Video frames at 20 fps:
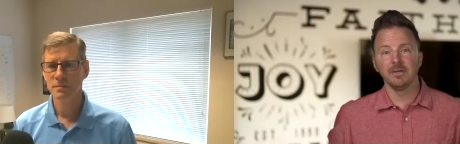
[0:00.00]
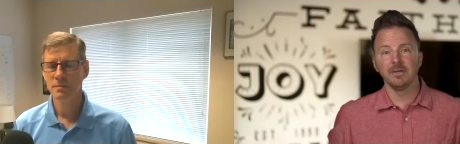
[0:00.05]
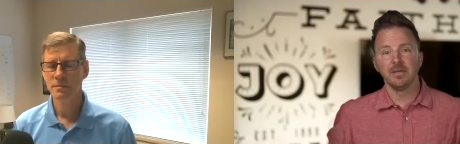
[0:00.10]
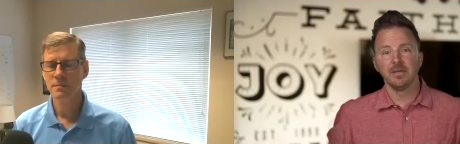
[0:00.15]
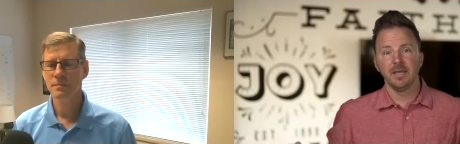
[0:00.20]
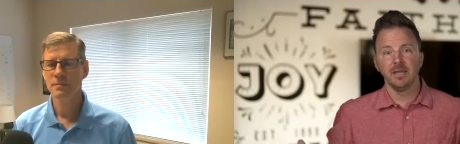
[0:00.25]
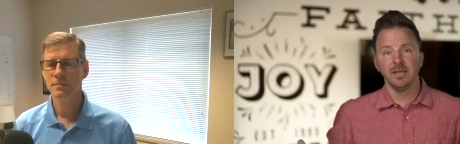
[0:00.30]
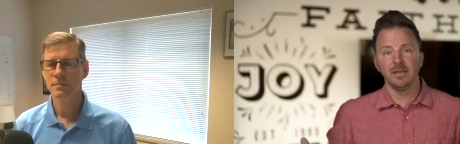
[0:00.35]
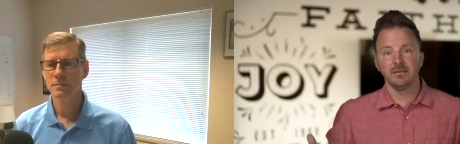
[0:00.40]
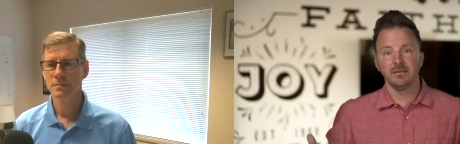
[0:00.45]

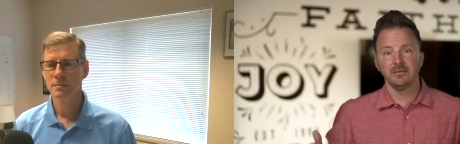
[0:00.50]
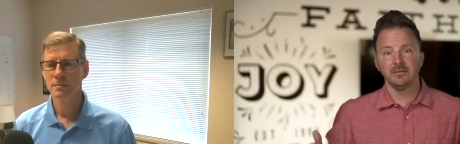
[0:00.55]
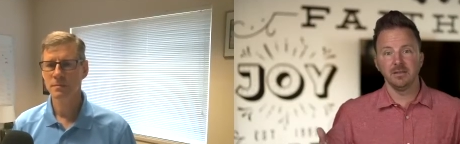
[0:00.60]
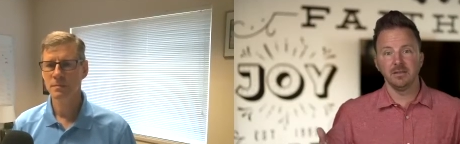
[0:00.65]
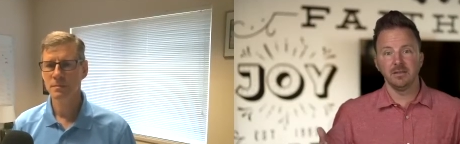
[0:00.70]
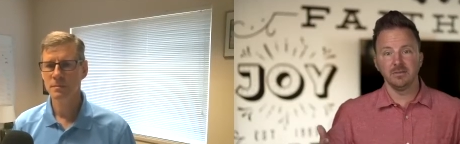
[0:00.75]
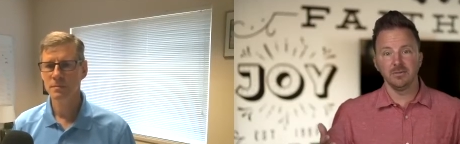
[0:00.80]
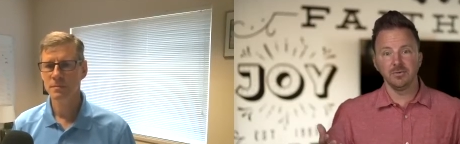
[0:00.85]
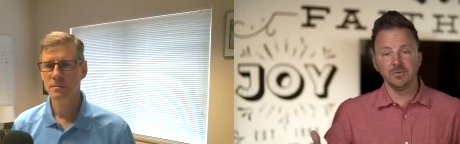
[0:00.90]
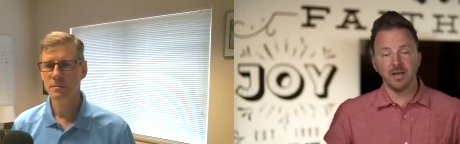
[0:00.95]
Speaker 1: And and
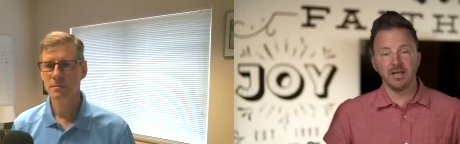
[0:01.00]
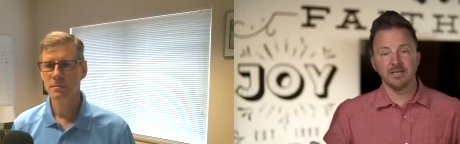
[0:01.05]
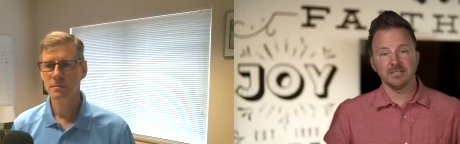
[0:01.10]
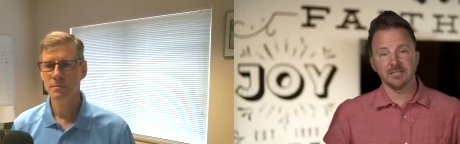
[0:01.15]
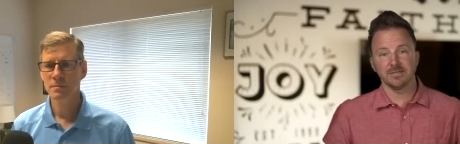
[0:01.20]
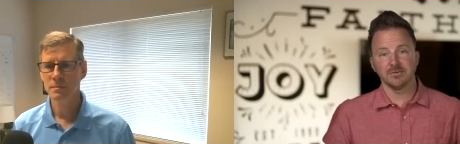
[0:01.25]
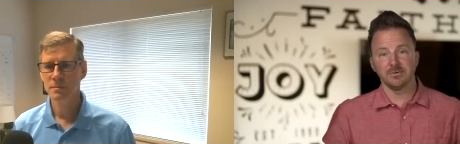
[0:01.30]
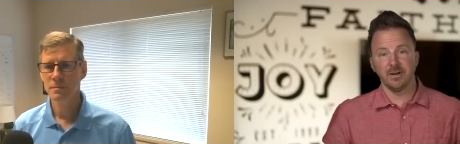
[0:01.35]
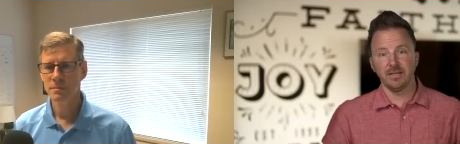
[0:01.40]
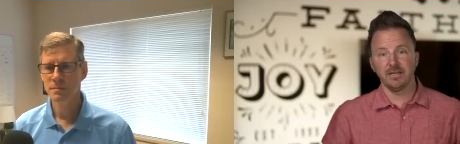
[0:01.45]
you guys at
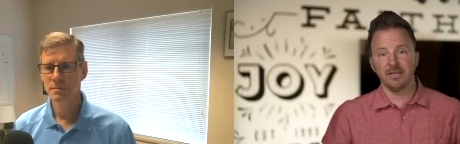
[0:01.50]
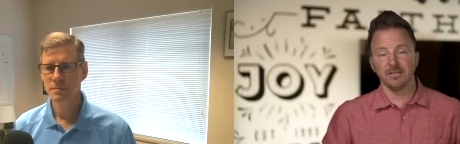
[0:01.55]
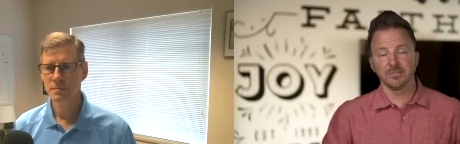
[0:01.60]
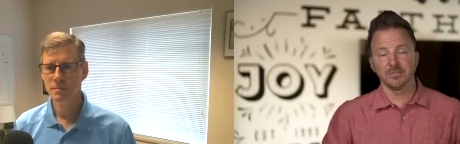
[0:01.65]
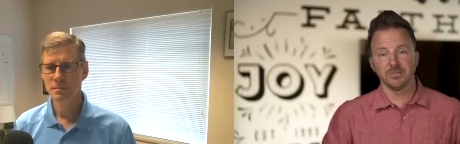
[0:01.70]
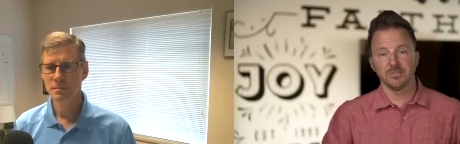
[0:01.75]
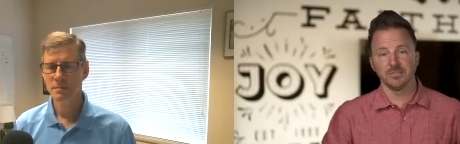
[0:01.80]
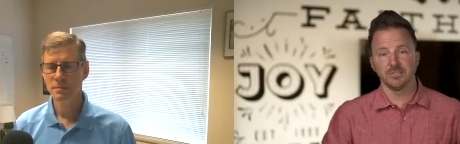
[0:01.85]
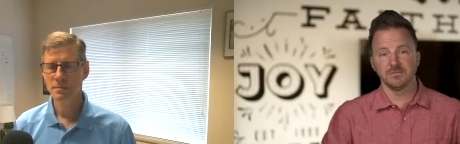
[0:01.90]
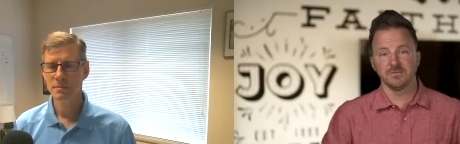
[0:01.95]
Grandy
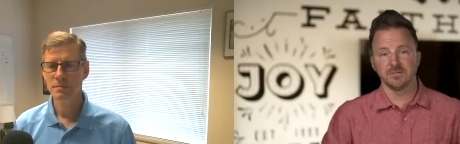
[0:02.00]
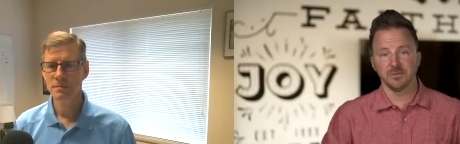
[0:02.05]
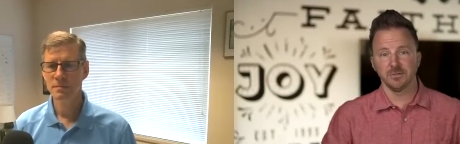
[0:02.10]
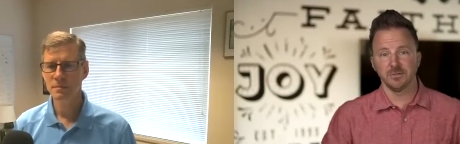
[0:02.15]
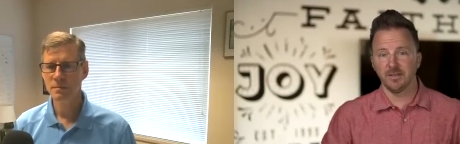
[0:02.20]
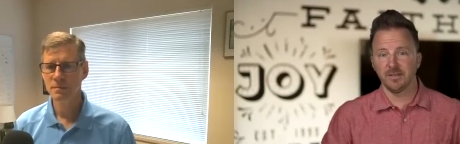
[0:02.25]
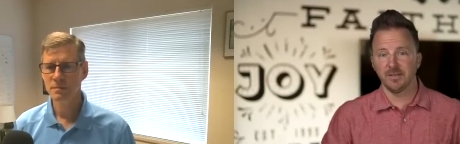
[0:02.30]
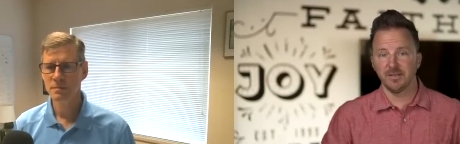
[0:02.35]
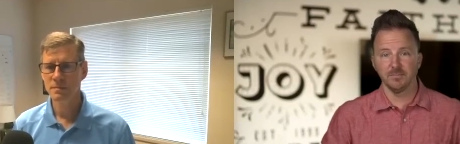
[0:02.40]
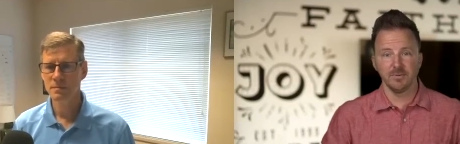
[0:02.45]
Associates have certainly
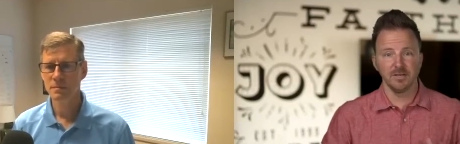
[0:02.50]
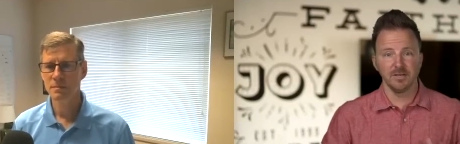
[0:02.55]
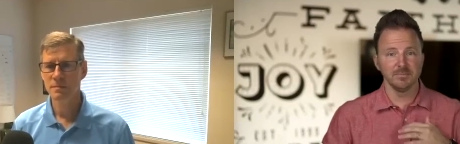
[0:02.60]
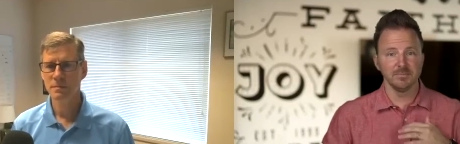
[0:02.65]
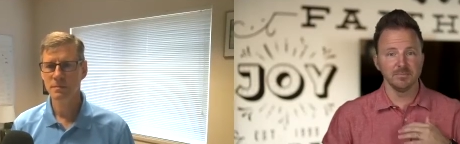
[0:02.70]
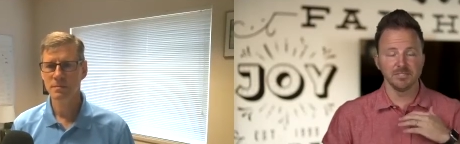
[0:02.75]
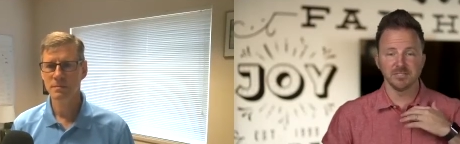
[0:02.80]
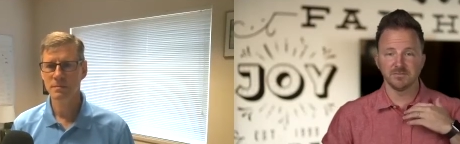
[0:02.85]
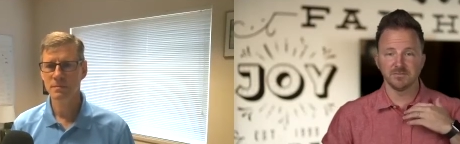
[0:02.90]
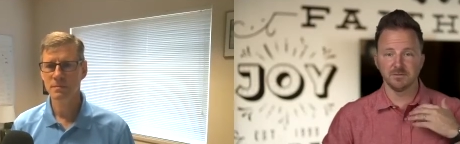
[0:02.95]
done. You've been in
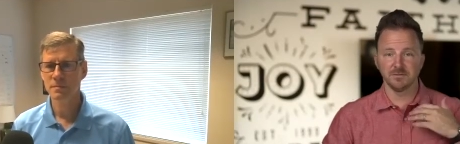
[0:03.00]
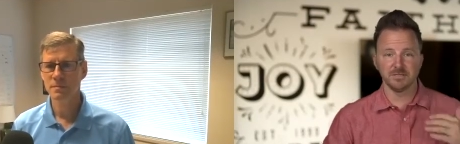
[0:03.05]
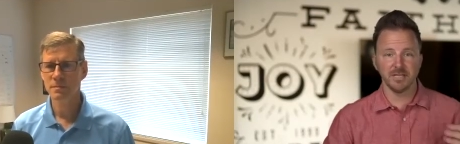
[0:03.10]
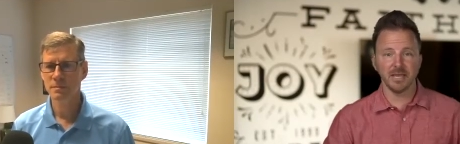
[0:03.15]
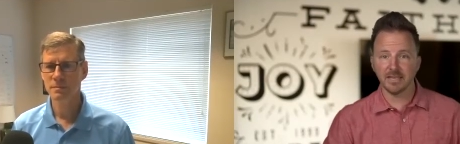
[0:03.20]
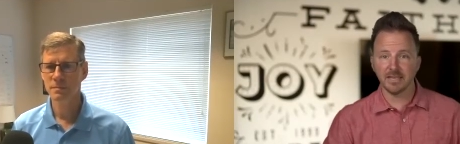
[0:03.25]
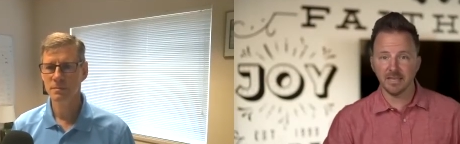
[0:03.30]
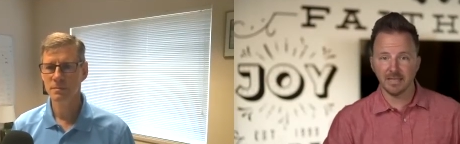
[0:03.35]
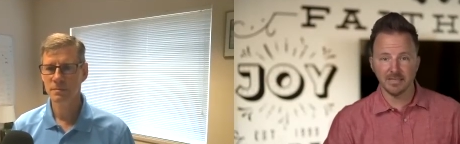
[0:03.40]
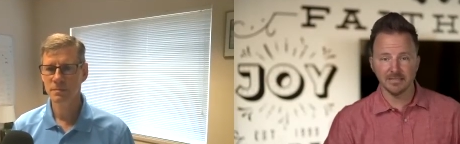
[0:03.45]
business for
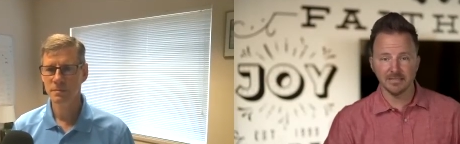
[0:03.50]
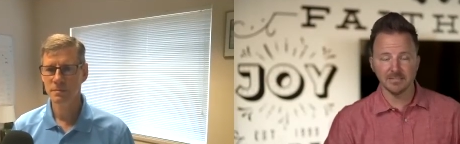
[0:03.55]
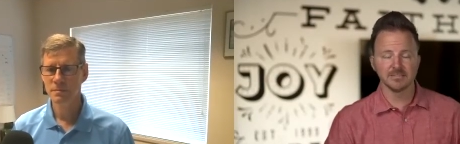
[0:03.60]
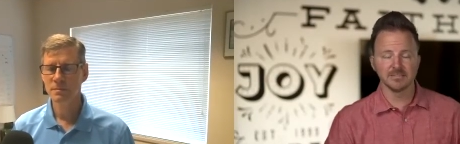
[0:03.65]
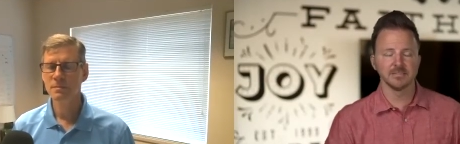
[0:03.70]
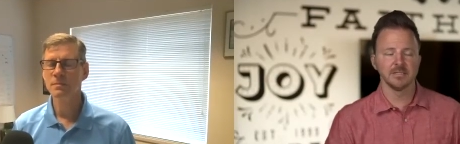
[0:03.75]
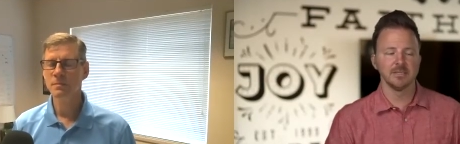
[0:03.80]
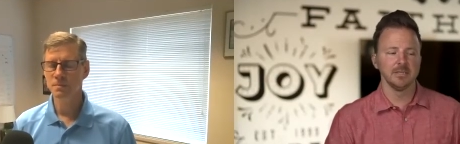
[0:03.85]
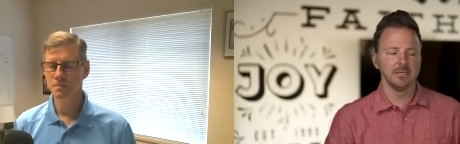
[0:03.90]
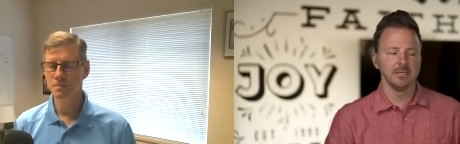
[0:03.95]
decades.
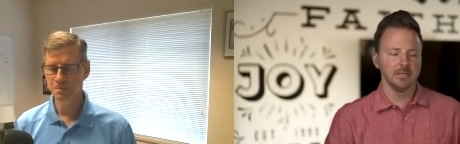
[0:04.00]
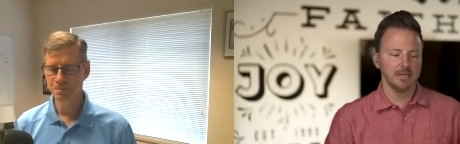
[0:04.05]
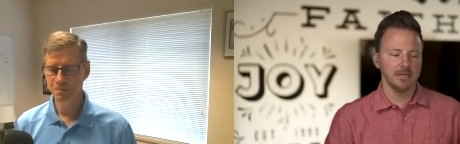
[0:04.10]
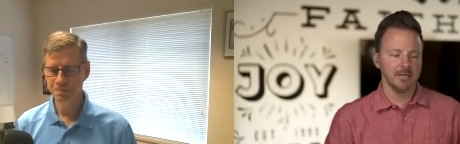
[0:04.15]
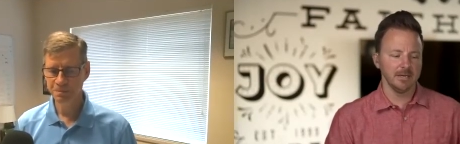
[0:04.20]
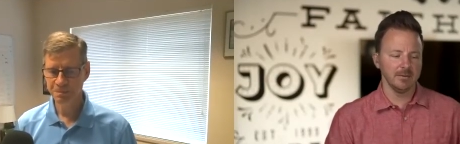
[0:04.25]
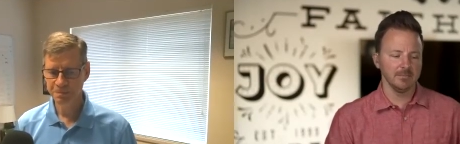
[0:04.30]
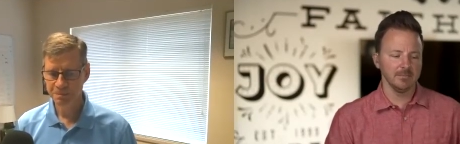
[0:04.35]
Mm-hmm. Um,